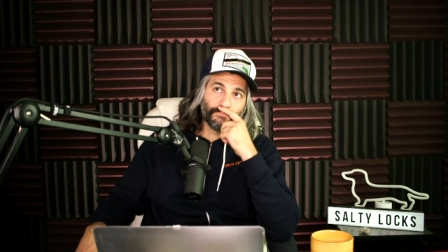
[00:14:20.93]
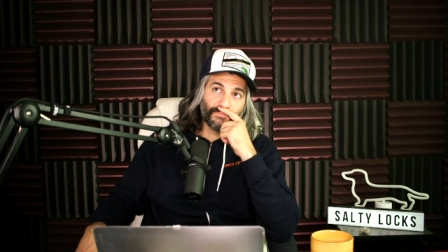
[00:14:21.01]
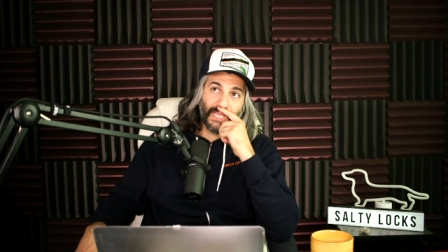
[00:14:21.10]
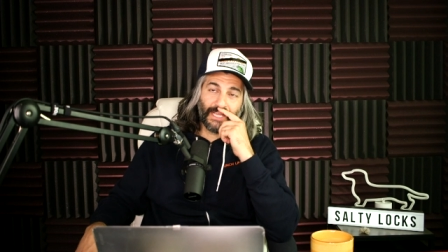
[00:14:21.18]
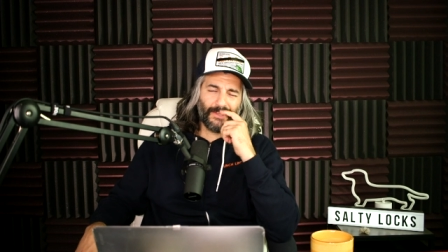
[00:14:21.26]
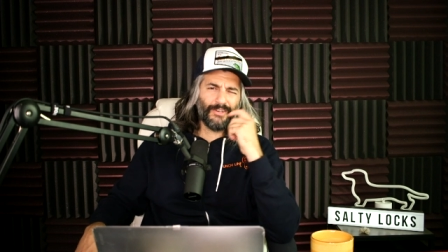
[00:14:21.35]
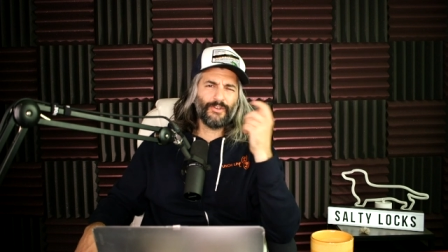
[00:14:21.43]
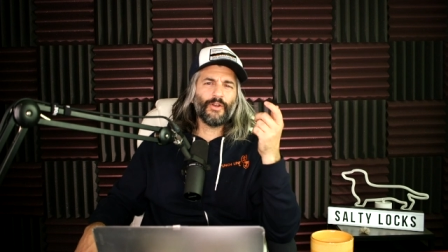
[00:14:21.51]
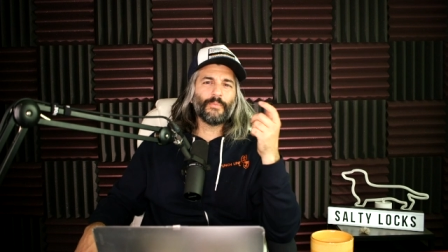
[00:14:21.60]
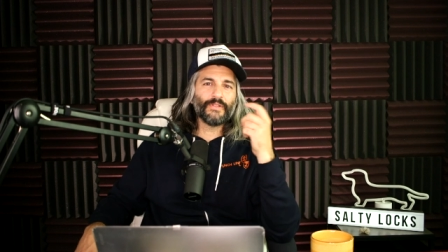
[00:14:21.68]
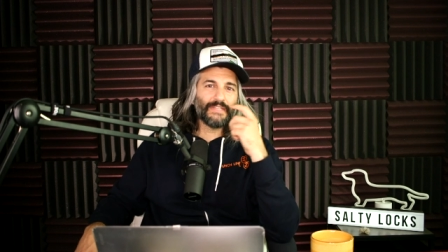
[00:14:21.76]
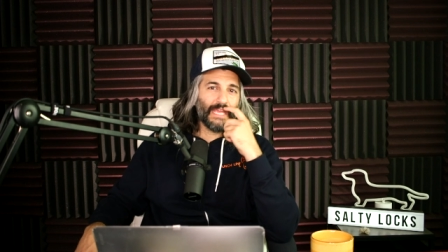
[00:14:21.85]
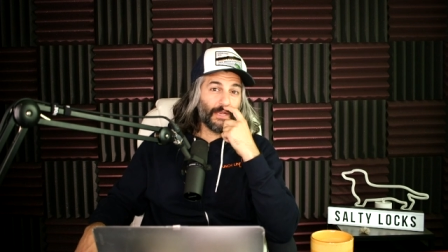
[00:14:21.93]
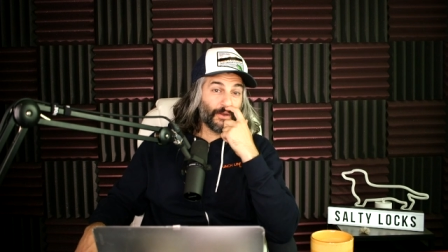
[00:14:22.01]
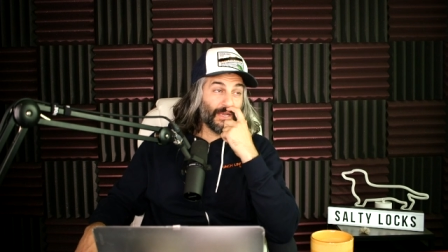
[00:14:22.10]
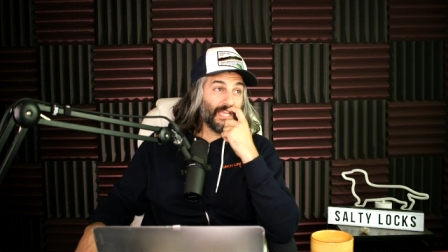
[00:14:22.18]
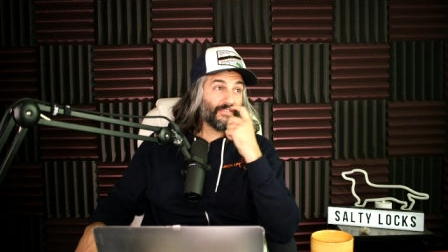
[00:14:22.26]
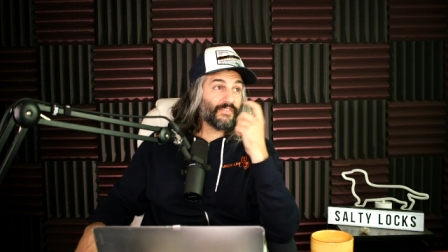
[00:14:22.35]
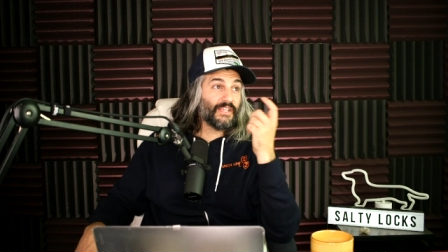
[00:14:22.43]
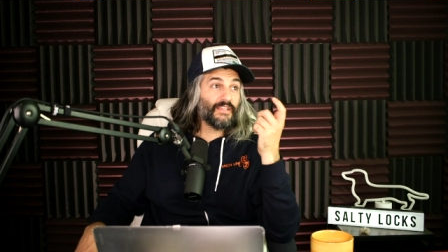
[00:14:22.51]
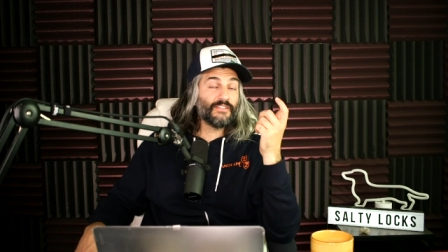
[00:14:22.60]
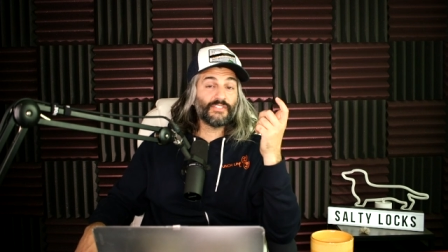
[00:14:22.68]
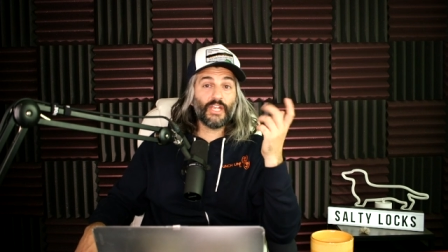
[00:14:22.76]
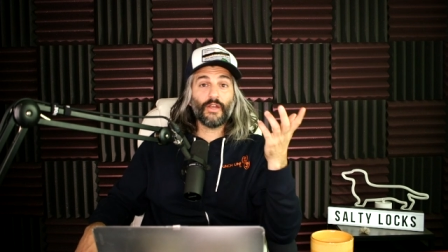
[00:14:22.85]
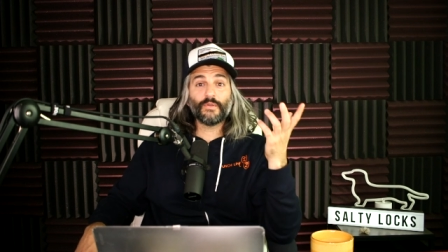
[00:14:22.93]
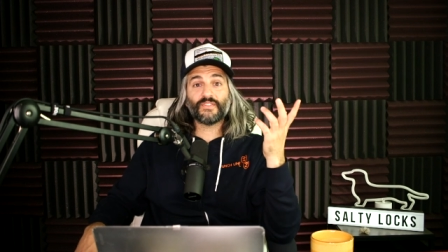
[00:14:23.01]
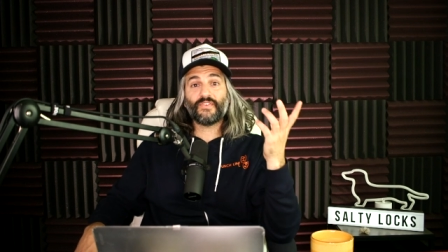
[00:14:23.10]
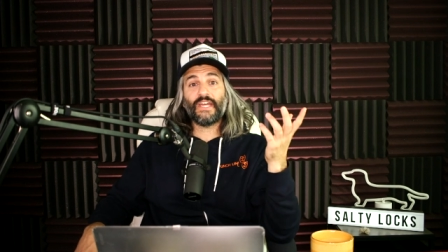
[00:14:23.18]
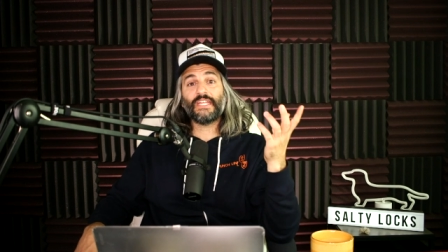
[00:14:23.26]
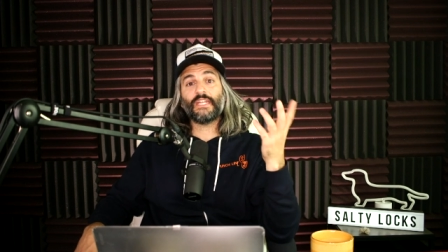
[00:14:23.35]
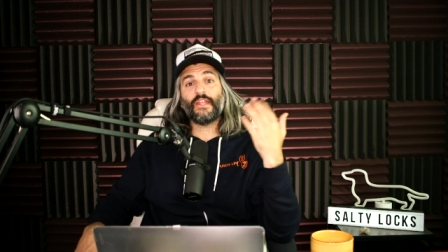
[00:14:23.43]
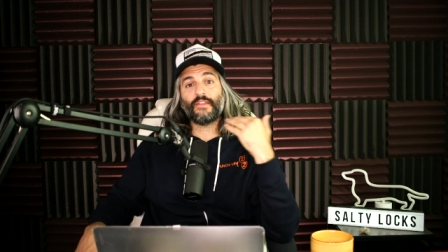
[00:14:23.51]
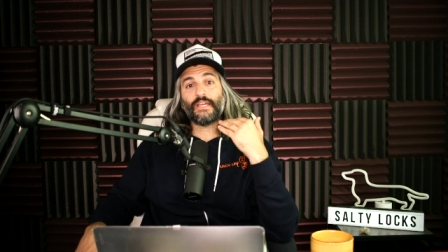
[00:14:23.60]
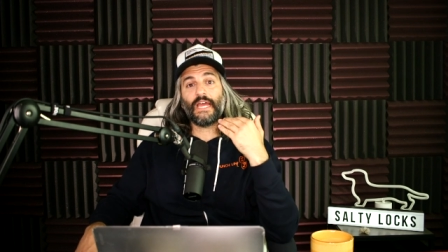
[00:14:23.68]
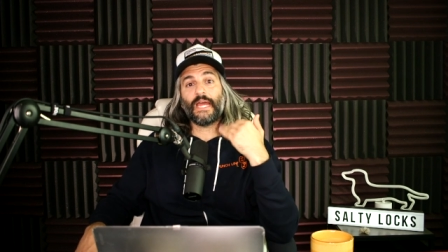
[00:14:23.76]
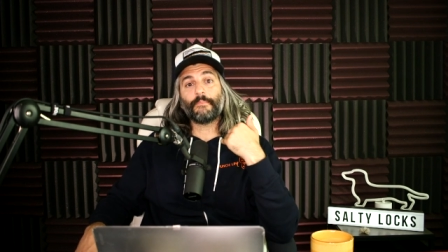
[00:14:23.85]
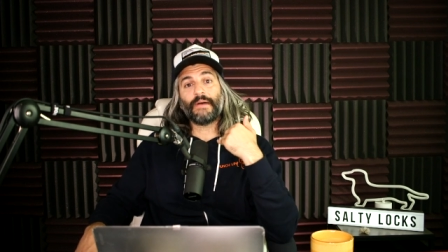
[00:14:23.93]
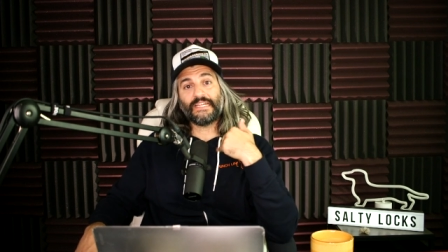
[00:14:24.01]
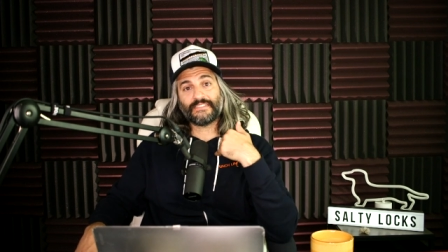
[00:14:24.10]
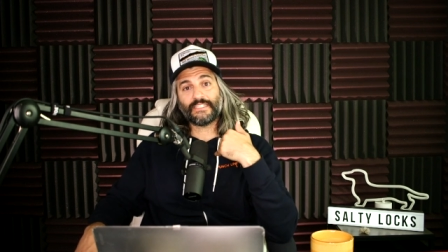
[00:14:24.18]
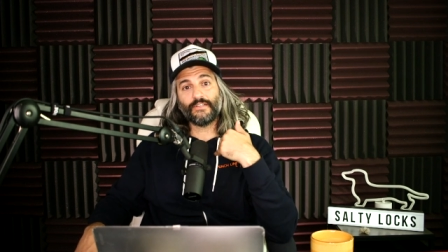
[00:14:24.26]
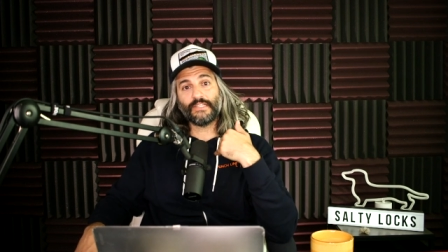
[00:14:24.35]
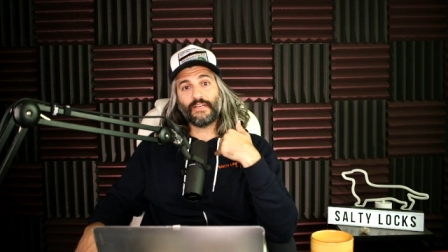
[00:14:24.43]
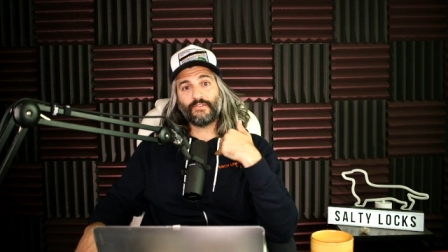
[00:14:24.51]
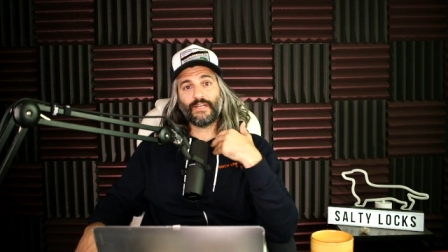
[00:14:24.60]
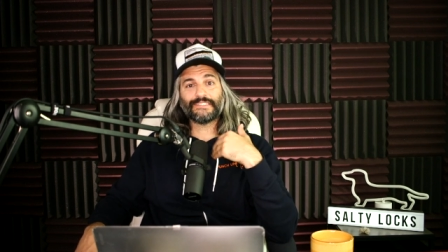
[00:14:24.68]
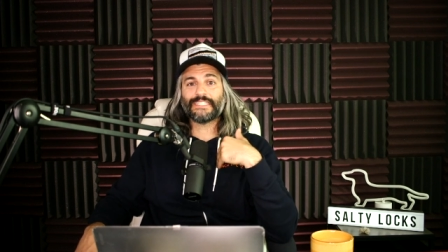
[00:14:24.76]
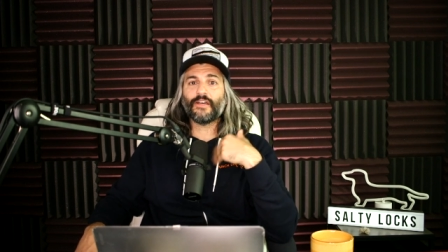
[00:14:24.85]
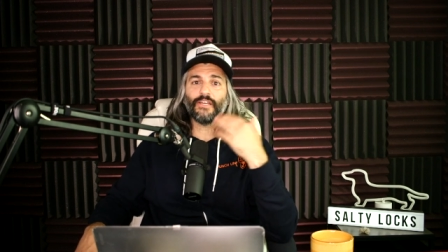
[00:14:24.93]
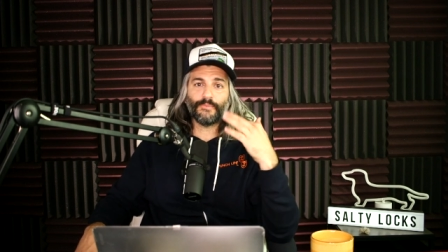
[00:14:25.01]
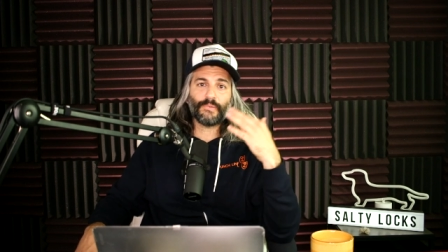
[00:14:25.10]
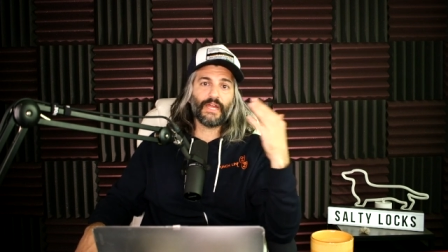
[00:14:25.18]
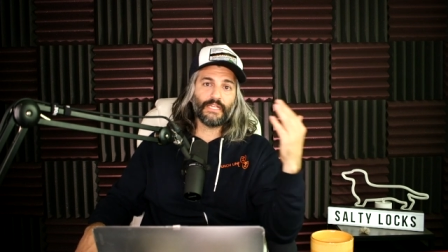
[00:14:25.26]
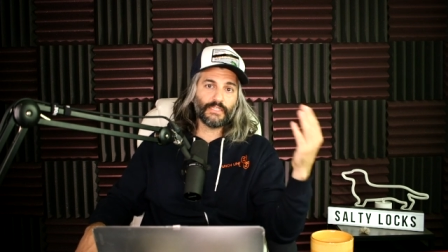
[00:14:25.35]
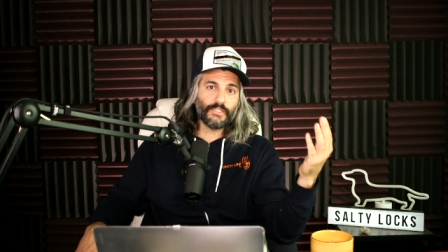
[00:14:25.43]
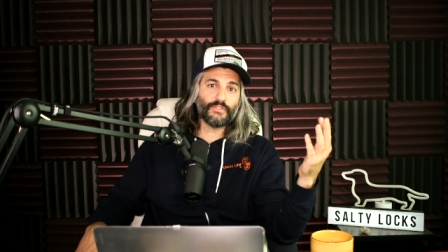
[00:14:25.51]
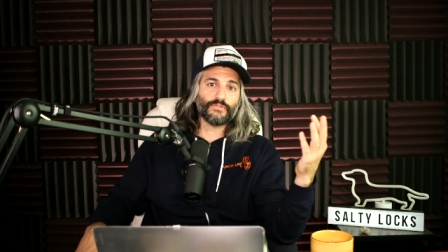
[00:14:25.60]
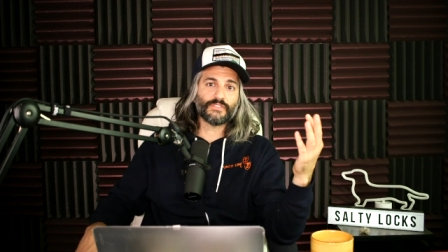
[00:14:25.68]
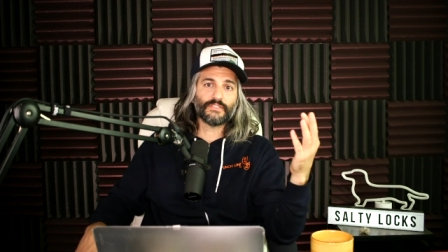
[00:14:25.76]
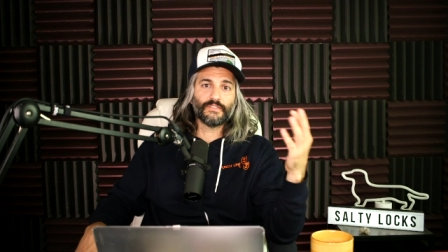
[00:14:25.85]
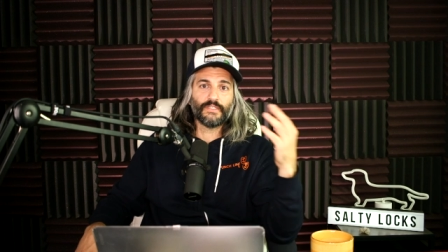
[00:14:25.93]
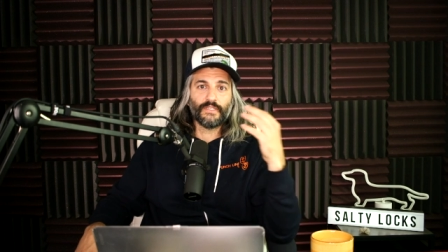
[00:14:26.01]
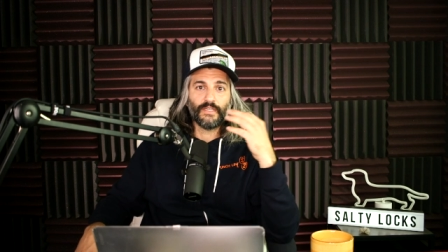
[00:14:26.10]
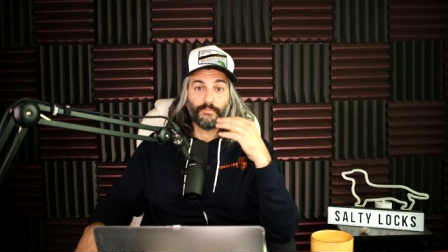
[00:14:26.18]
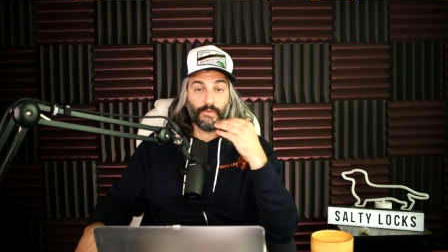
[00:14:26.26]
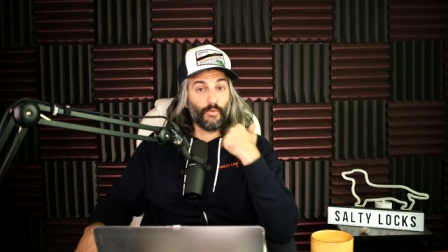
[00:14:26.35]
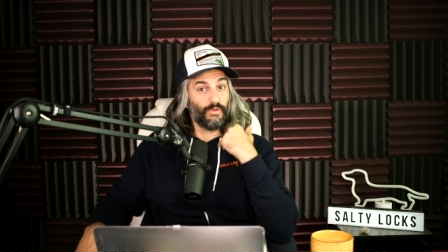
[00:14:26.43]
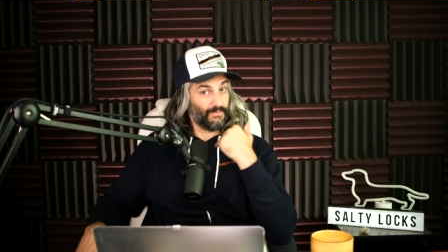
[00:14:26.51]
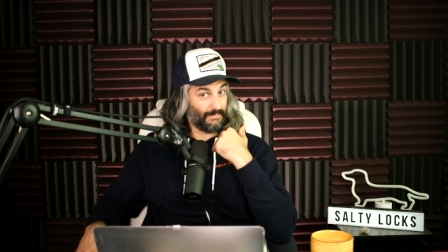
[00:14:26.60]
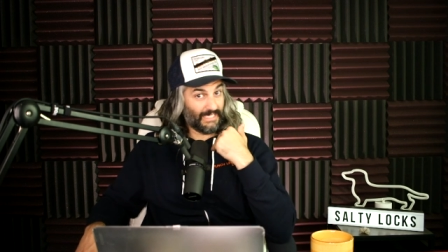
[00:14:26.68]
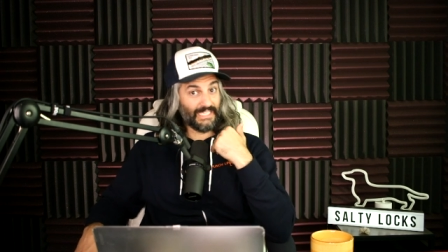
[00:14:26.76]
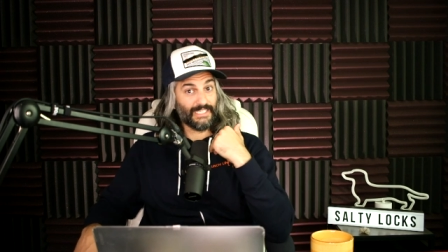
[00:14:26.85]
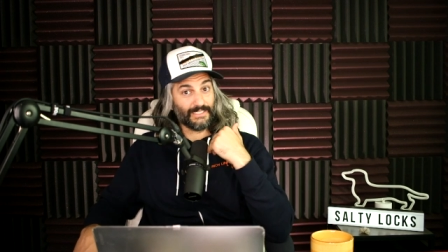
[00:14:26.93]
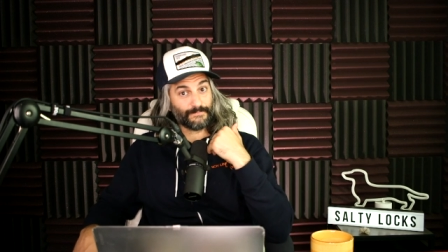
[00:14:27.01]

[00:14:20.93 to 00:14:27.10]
like, on a normal day, or if JR was fighting another guy on my skill level, I'd say, oh, he'd probably lose. But with me,